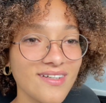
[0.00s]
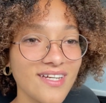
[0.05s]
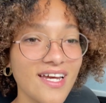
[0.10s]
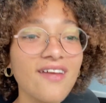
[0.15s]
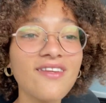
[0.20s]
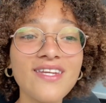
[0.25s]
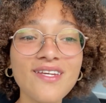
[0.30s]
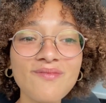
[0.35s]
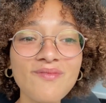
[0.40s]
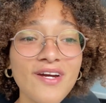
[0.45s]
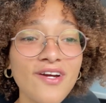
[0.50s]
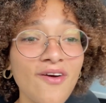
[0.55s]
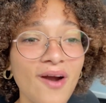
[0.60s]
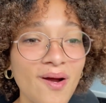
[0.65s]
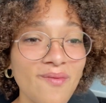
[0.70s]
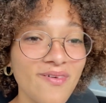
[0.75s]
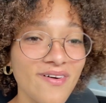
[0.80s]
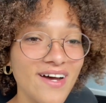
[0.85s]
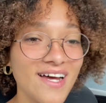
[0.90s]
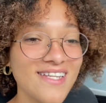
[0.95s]
And then my
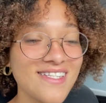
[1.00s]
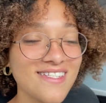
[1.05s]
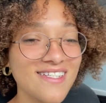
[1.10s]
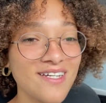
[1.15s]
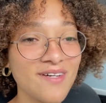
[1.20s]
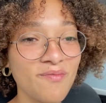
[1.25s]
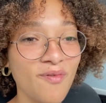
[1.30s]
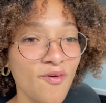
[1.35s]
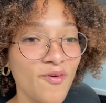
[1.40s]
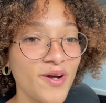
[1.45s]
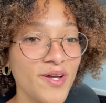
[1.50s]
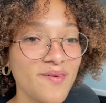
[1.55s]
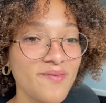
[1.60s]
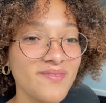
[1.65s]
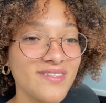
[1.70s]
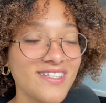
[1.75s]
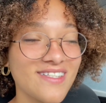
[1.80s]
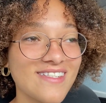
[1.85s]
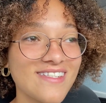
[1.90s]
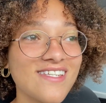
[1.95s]
grandpa has an
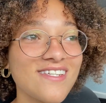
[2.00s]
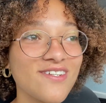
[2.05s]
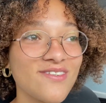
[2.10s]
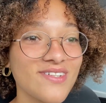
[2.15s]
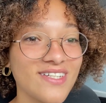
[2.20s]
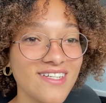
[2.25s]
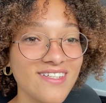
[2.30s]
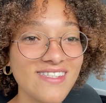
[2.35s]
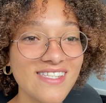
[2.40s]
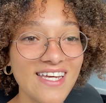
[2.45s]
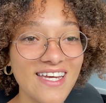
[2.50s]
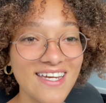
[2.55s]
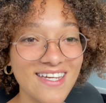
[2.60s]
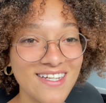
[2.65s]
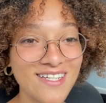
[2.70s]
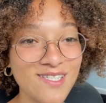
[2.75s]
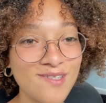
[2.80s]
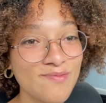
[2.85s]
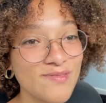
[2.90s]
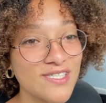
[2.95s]
appointment too and he's like
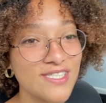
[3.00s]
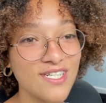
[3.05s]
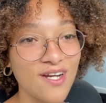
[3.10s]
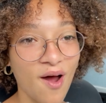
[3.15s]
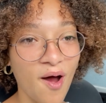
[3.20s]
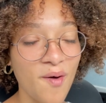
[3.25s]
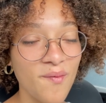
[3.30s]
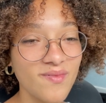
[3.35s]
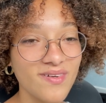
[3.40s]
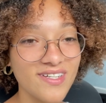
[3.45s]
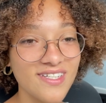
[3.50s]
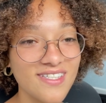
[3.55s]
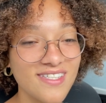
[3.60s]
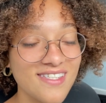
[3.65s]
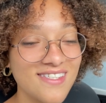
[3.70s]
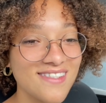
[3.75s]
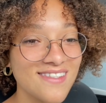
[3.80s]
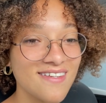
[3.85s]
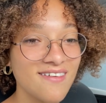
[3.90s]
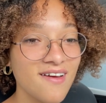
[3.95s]
in his
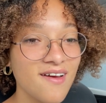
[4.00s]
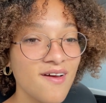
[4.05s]
pajamas.